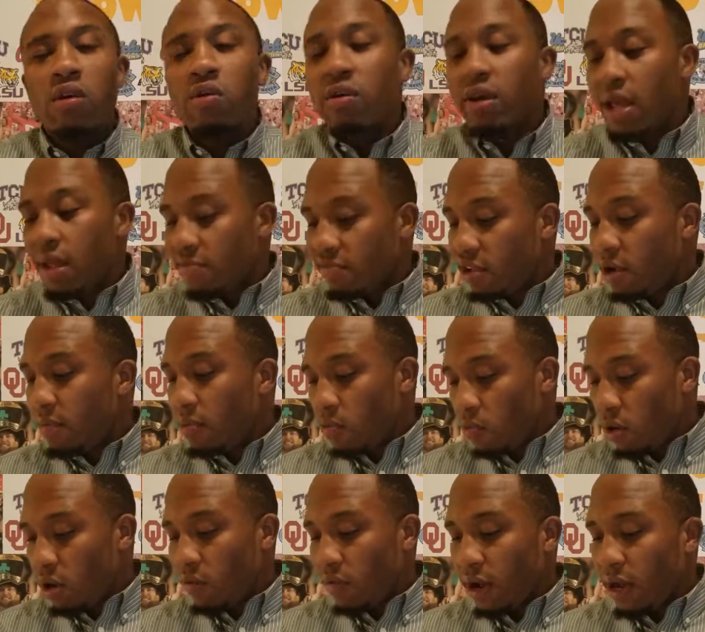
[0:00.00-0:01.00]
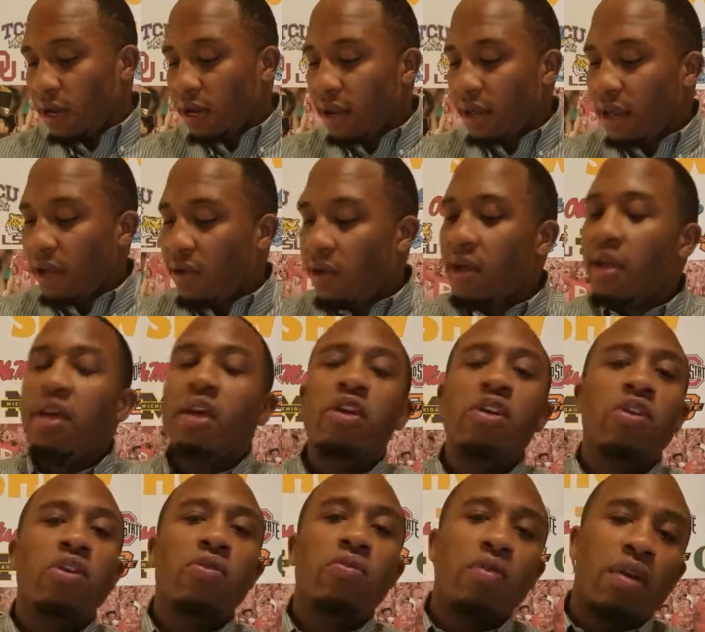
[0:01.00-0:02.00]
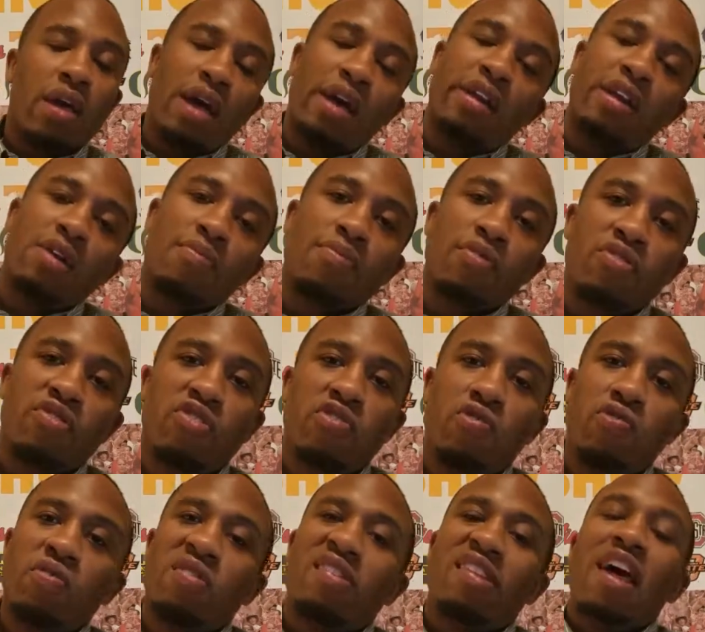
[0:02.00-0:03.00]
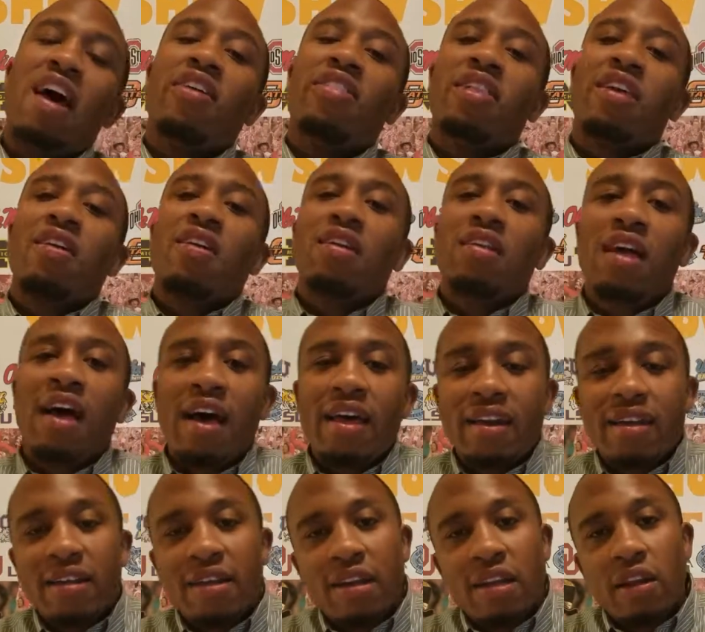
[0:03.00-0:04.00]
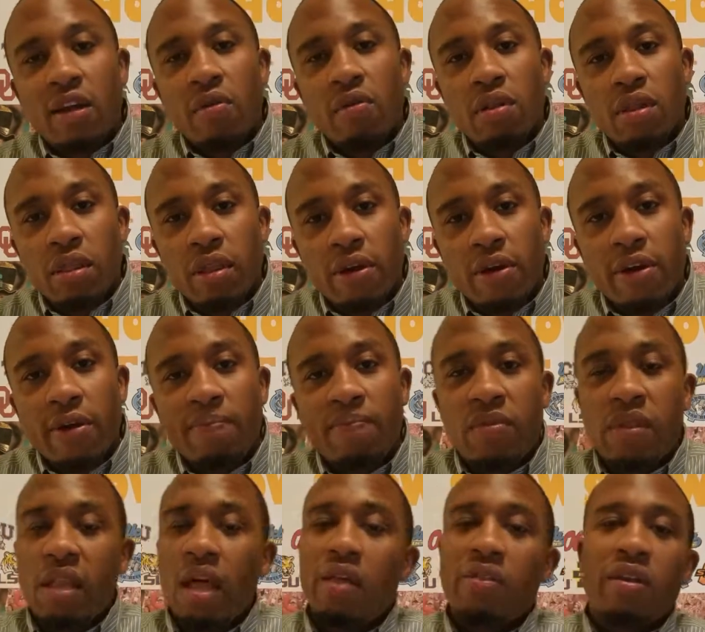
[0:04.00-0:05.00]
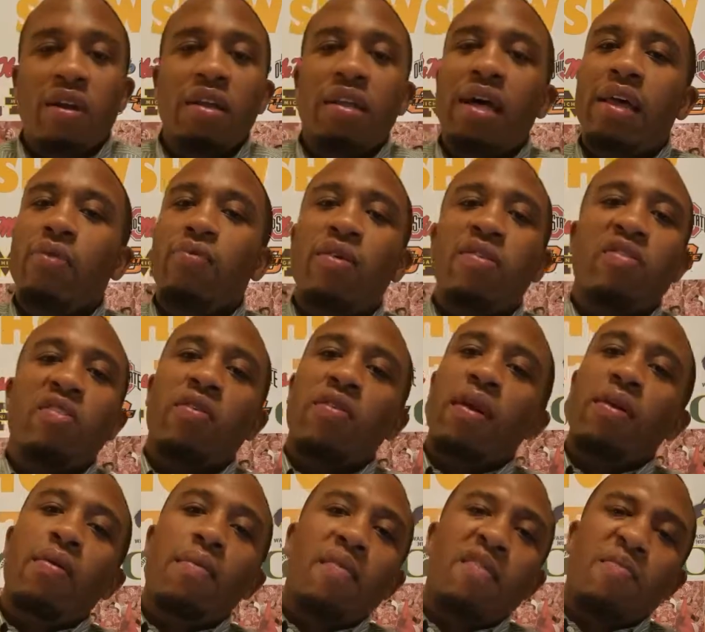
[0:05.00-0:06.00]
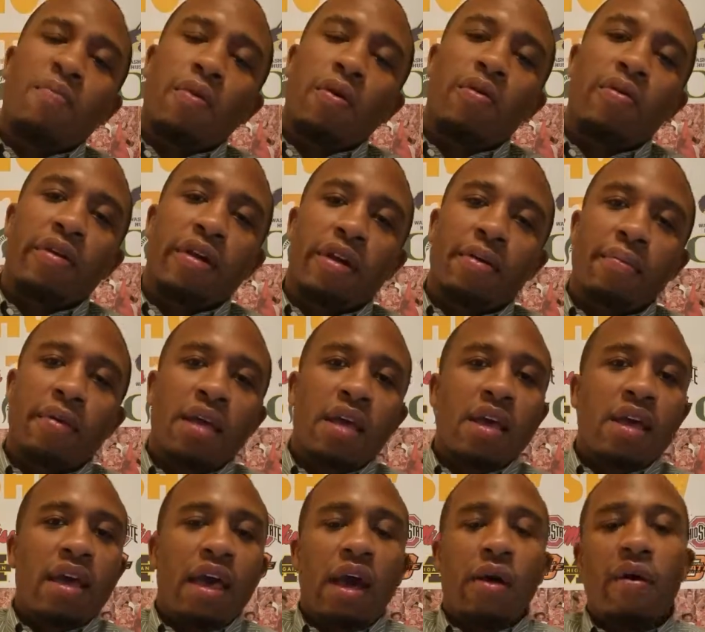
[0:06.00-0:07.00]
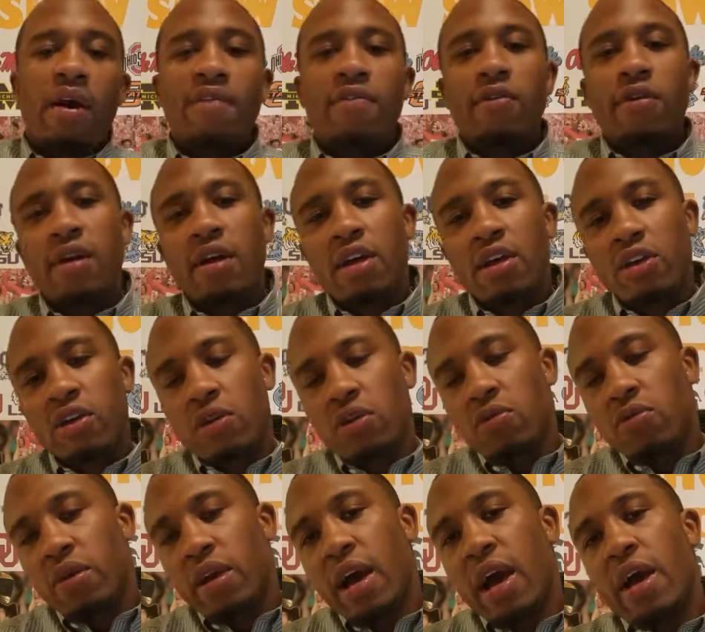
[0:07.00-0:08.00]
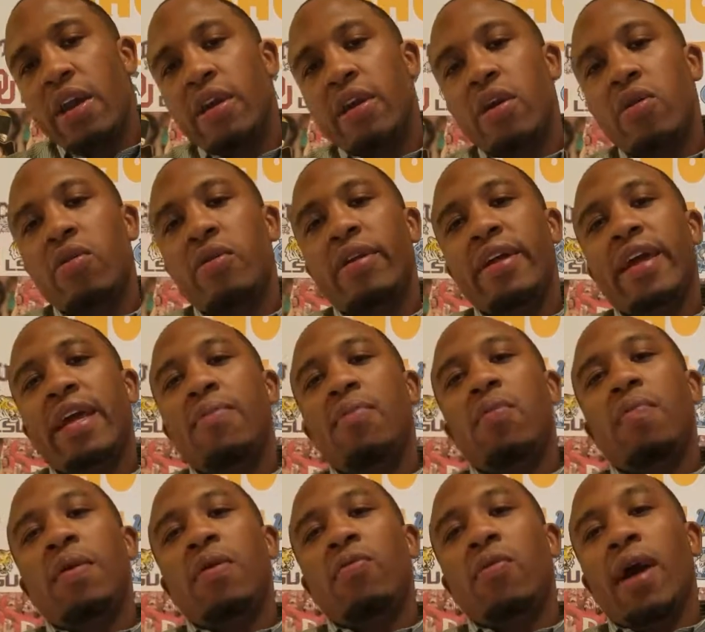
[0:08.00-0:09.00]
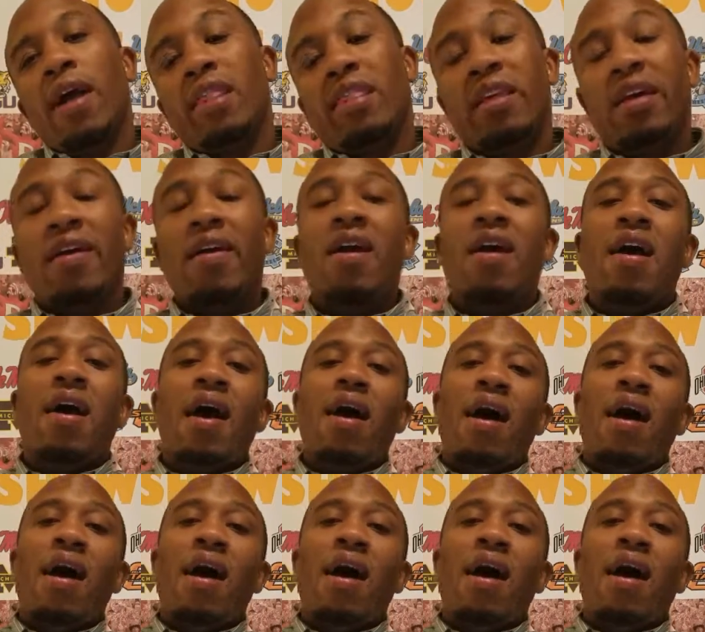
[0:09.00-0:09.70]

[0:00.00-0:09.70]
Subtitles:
Notre Dame's number 1 right now. UConn number 2. South Carolina, close third. South Carolina runs a great women's program. However, UConn and Notre Dame will be right there.